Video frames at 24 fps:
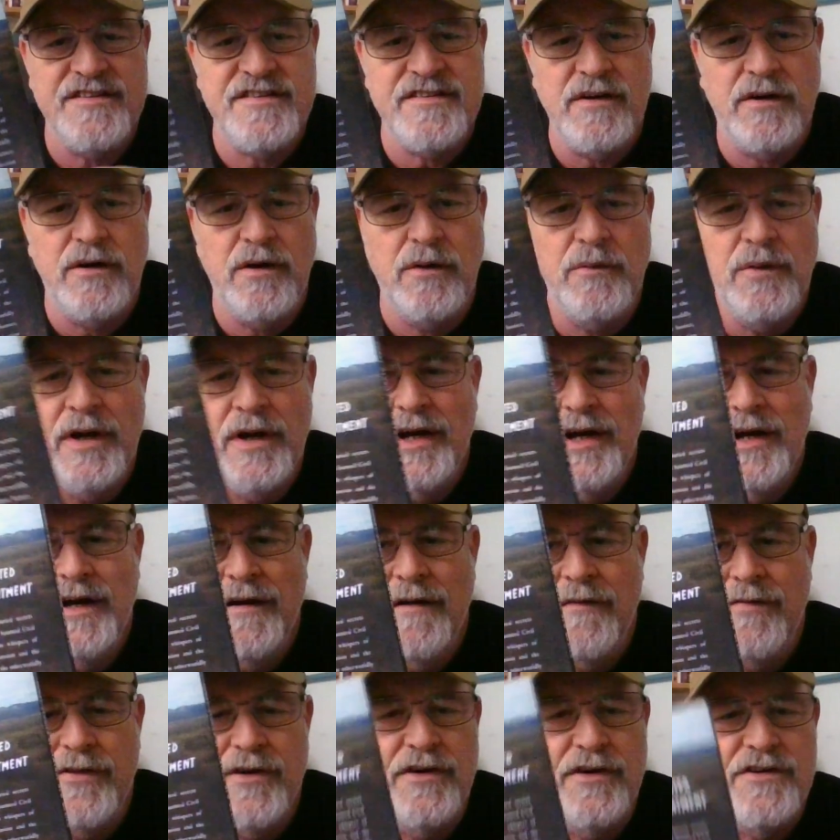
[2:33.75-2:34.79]
So
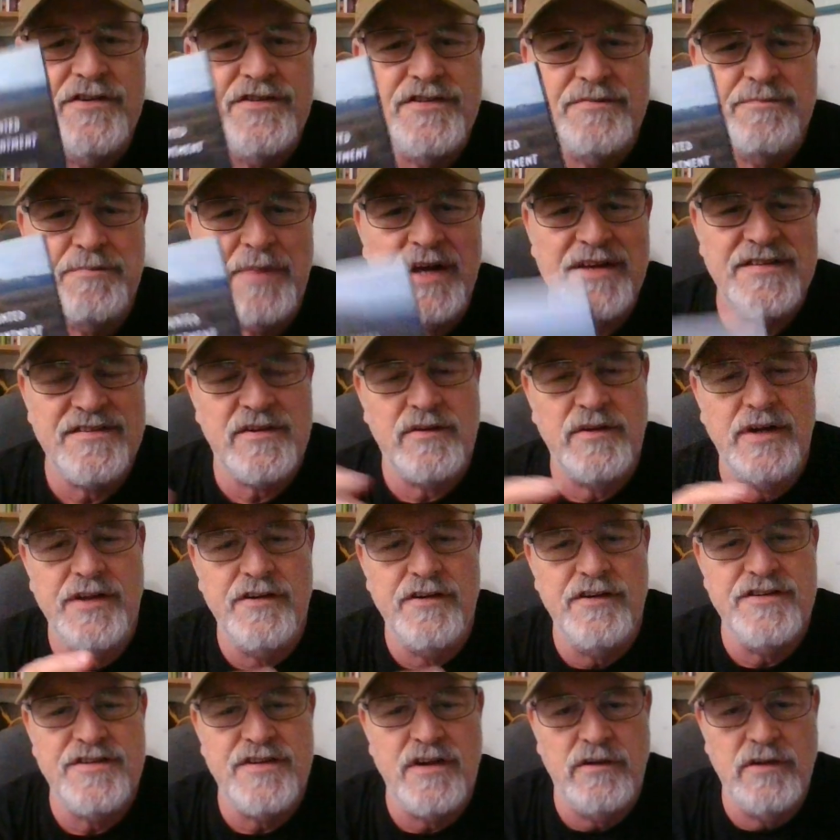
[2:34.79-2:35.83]
there's
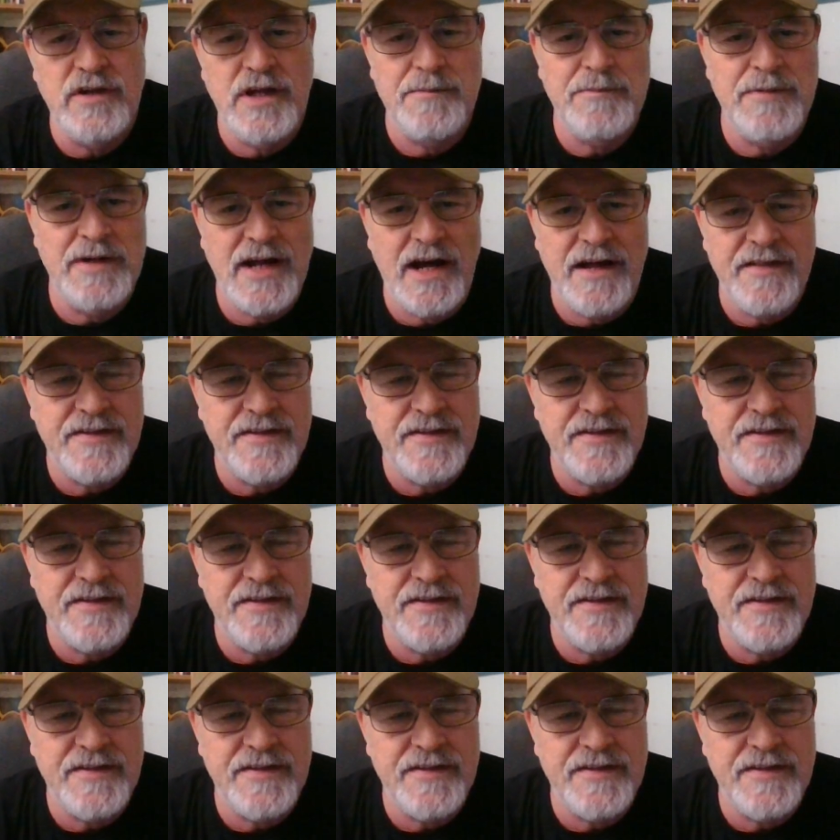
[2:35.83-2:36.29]
a limit.